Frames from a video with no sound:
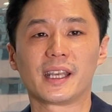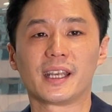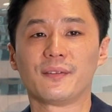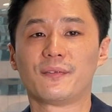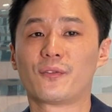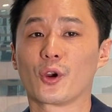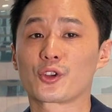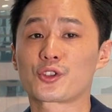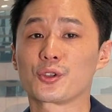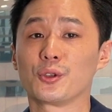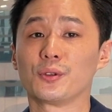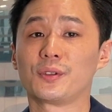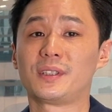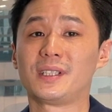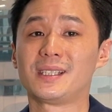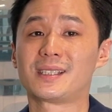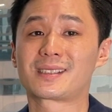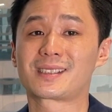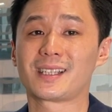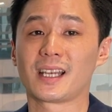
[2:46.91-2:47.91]
a virtual
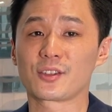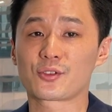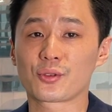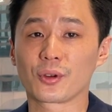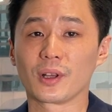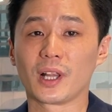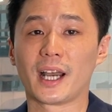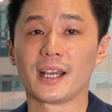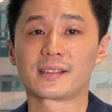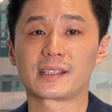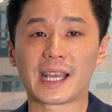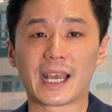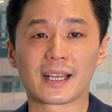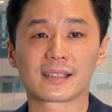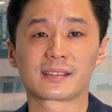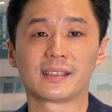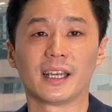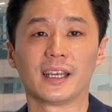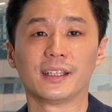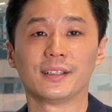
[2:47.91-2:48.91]
decentralized
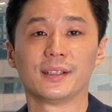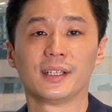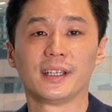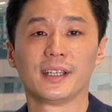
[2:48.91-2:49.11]
asset